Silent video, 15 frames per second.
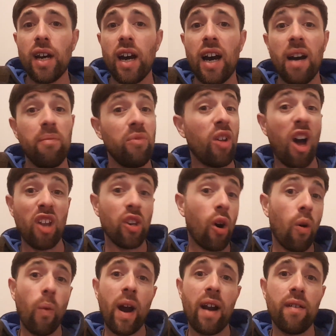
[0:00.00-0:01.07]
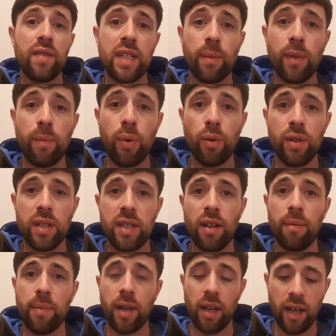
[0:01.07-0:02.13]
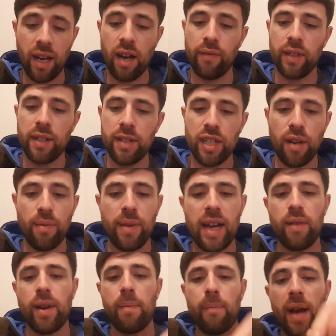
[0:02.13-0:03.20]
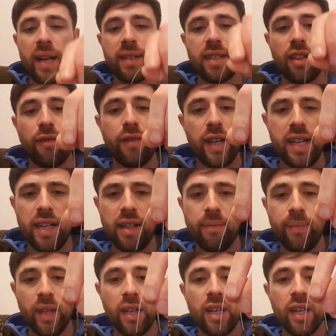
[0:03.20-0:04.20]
are not aware of some of the points that I'm going to cover. So anyway, back to the feeder.